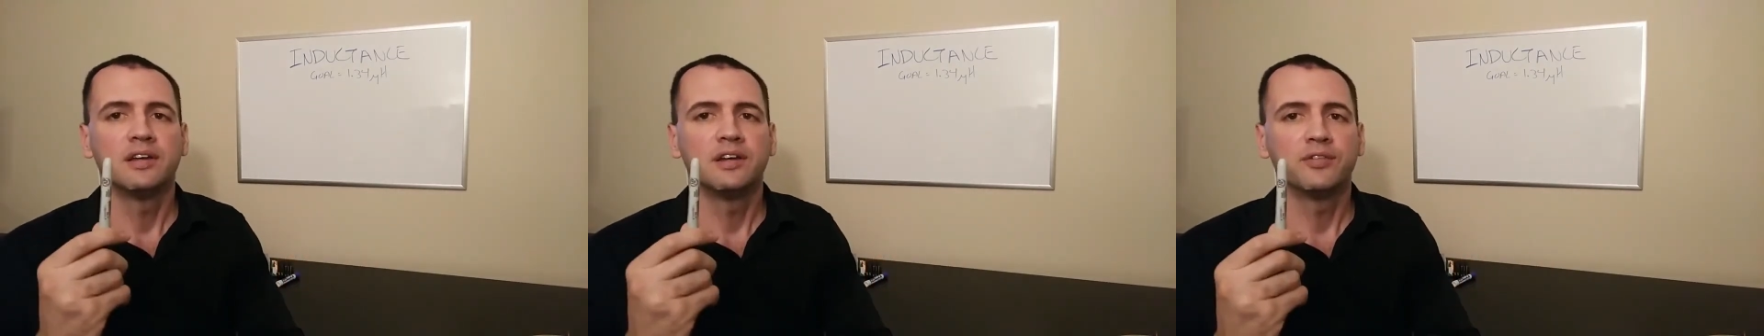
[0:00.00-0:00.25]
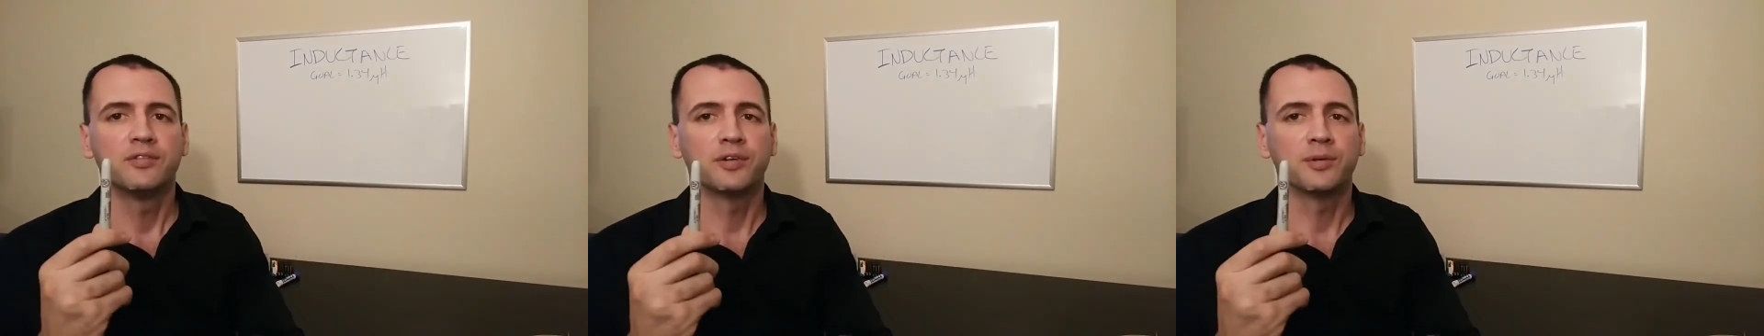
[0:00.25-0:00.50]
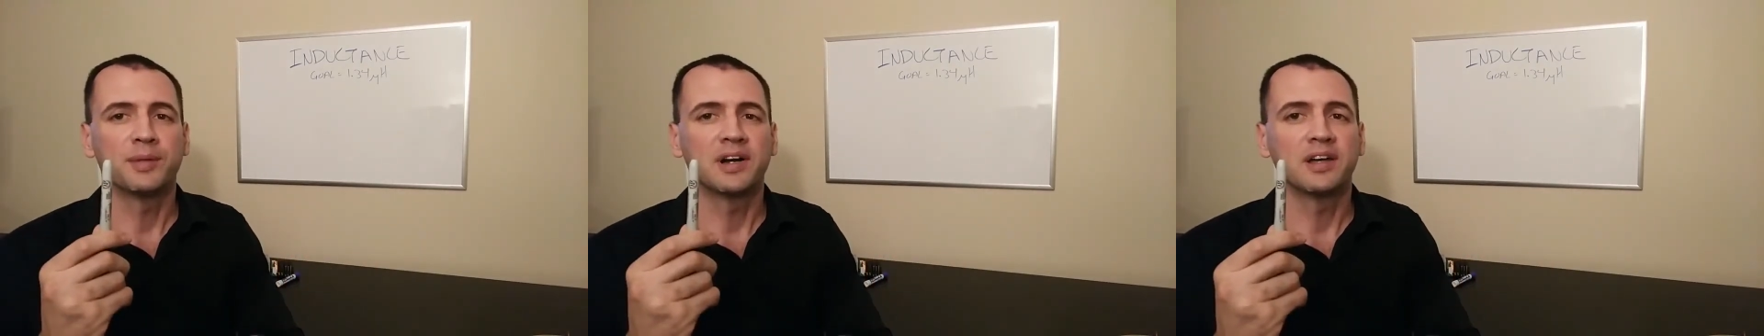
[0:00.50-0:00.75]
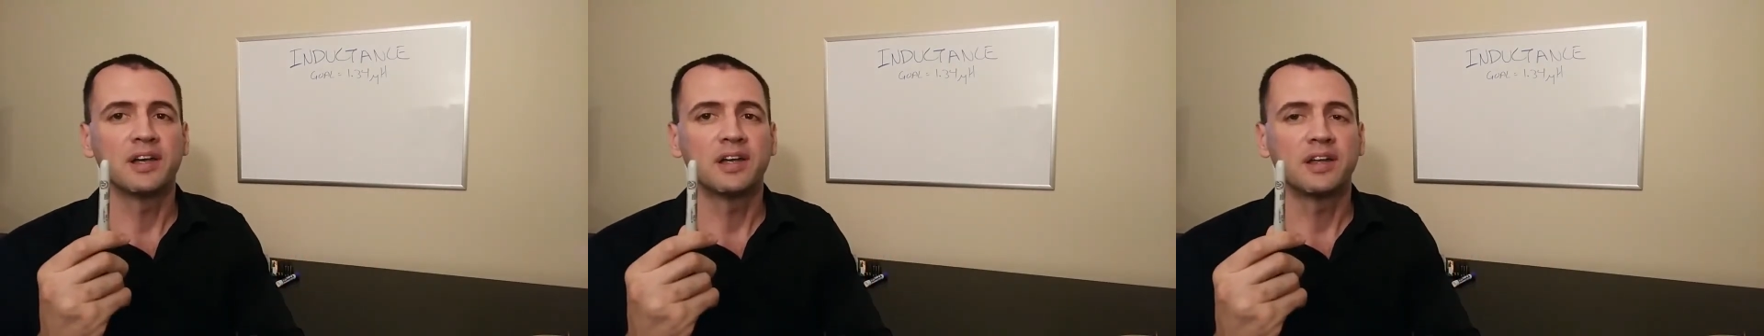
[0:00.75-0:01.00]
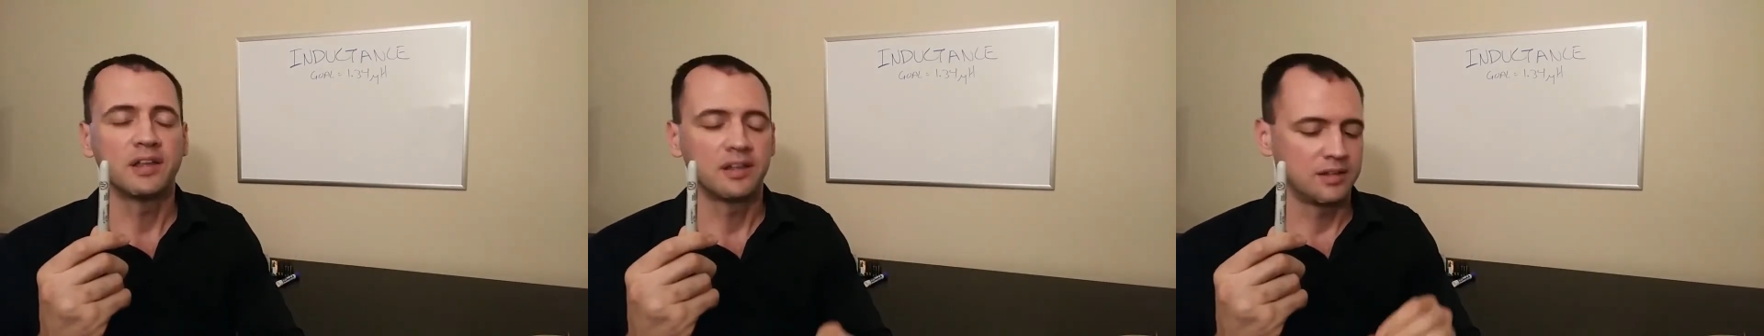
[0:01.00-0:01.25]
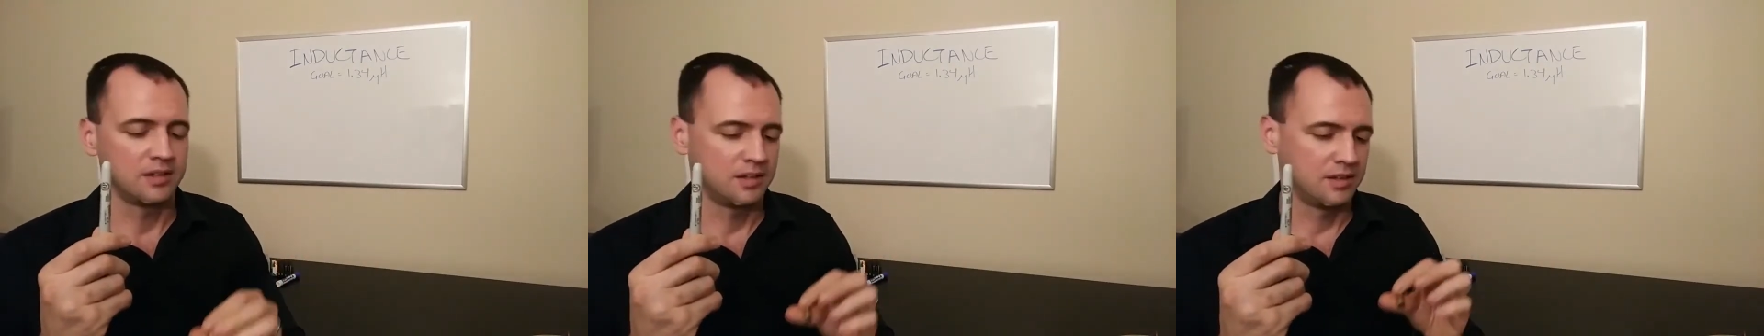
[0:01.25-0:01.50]
For my
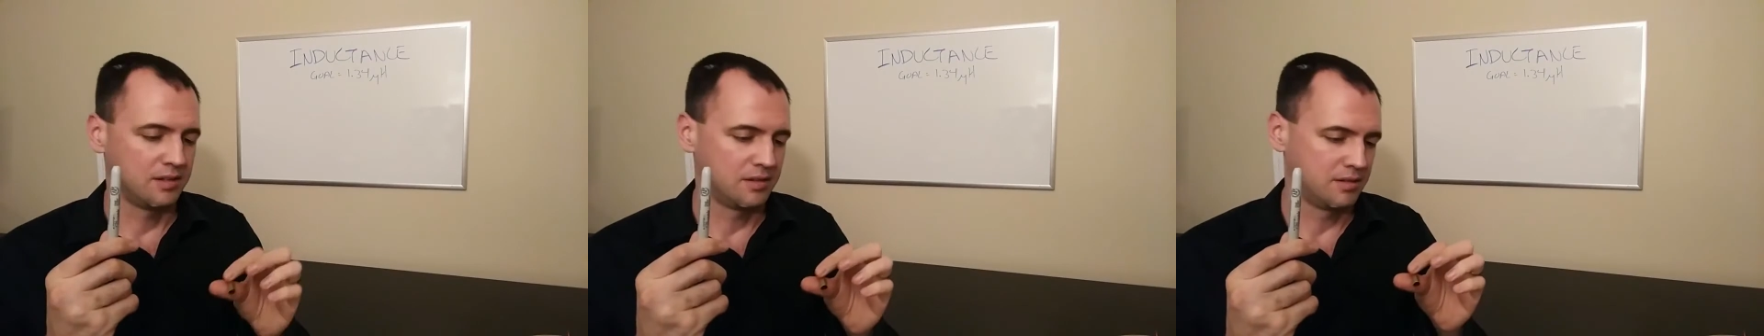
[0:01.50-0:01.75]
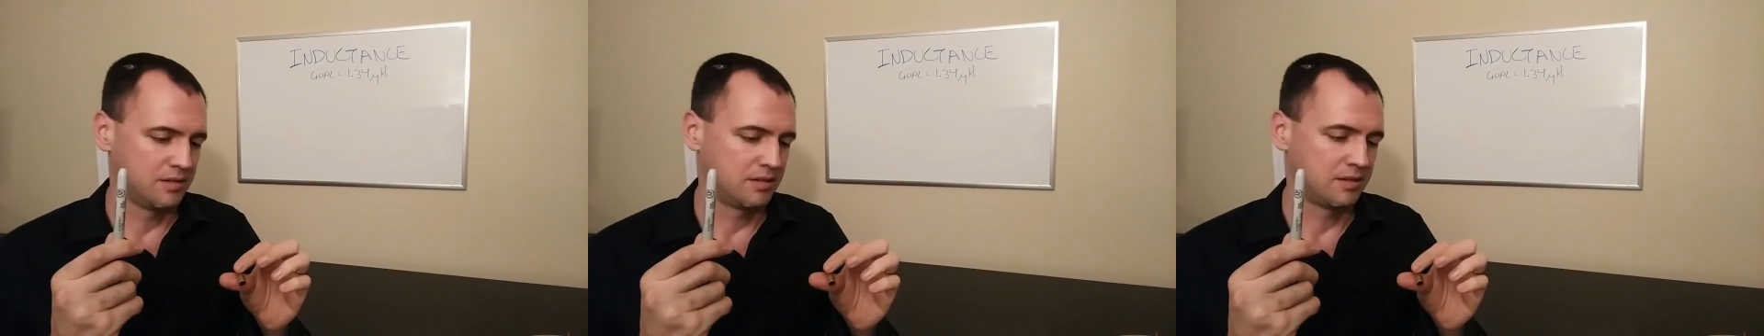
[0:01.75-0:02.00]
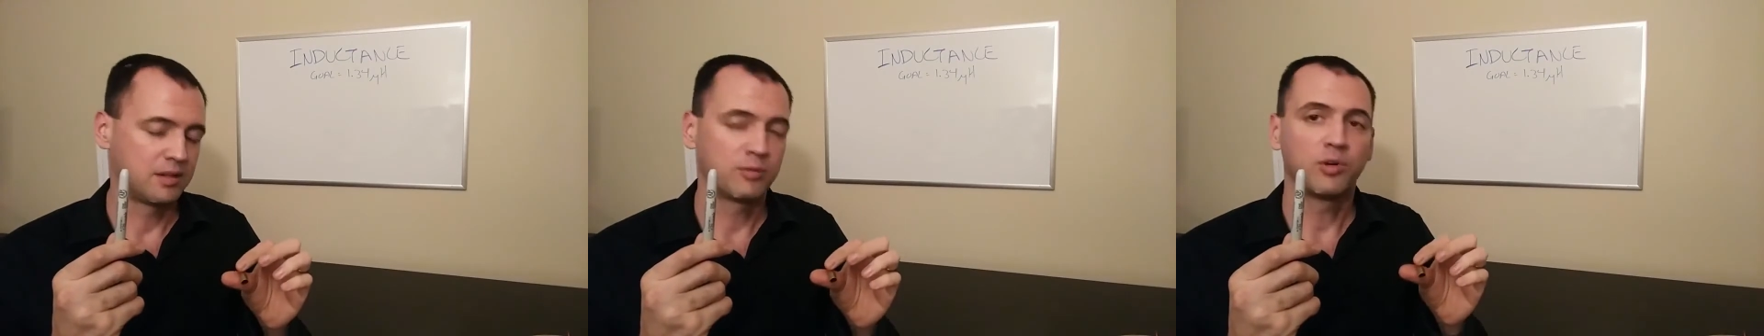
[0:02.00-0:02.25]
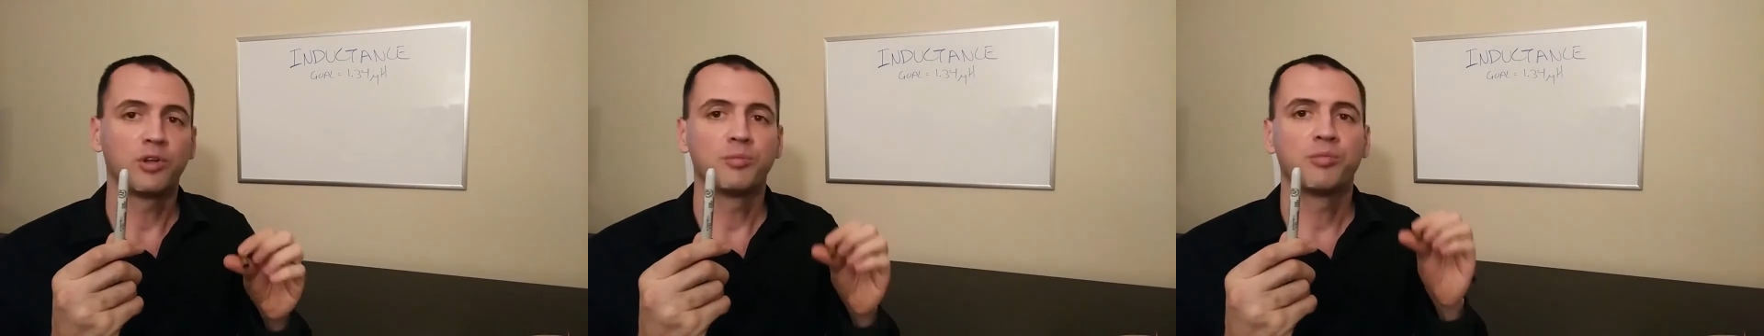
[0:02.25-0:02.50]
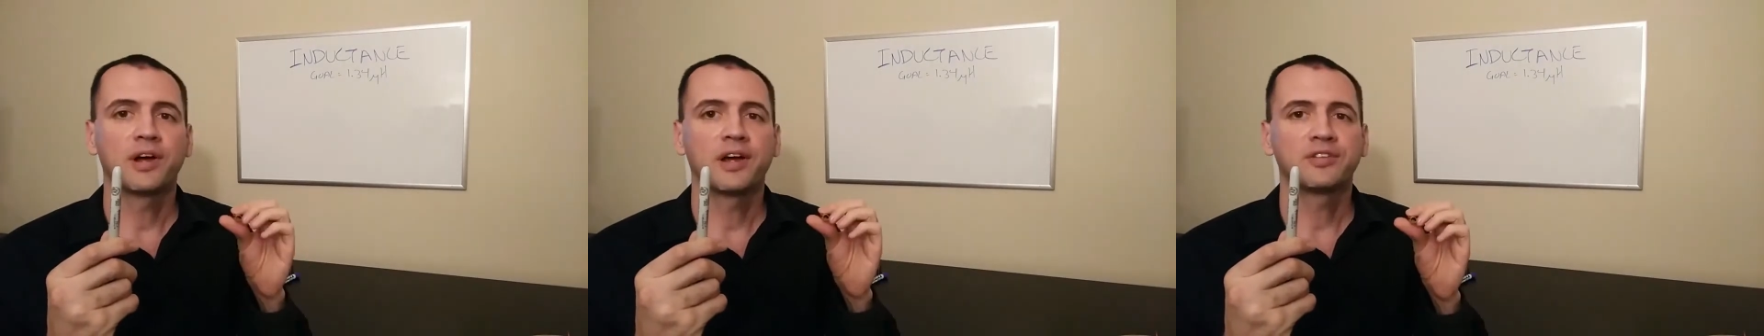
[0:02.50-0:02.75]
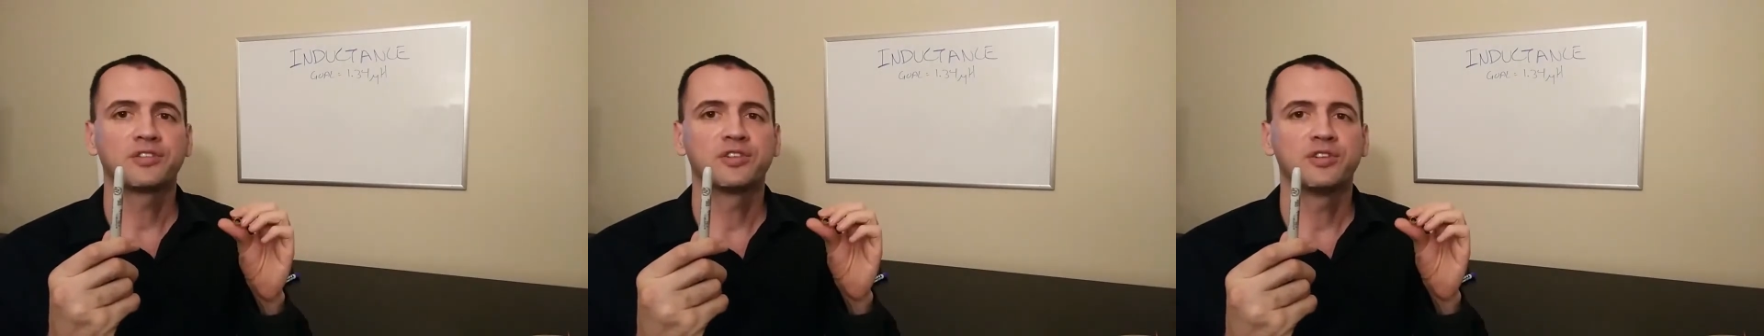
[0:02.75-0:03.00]
thin-walled brass
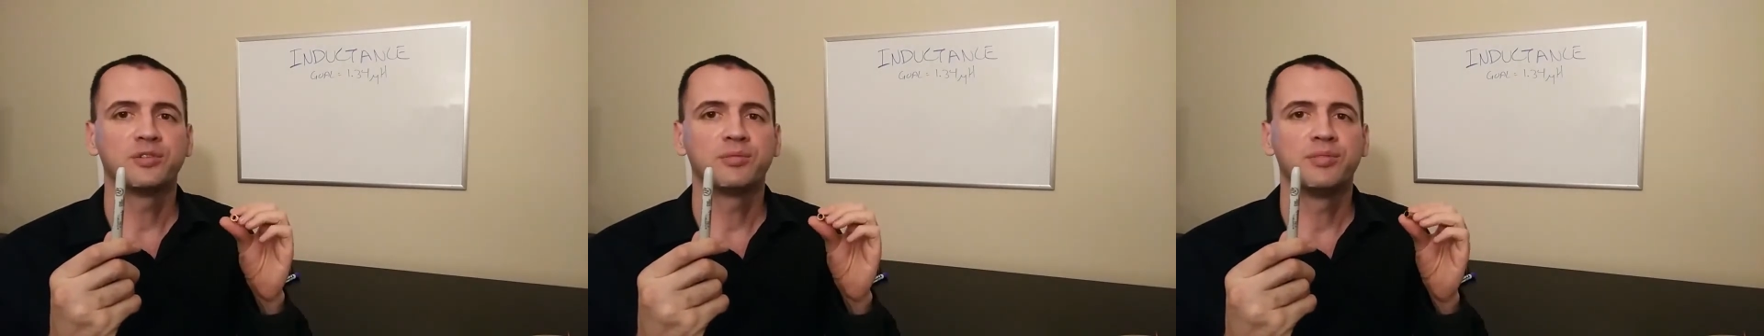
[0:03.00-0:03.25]
tube,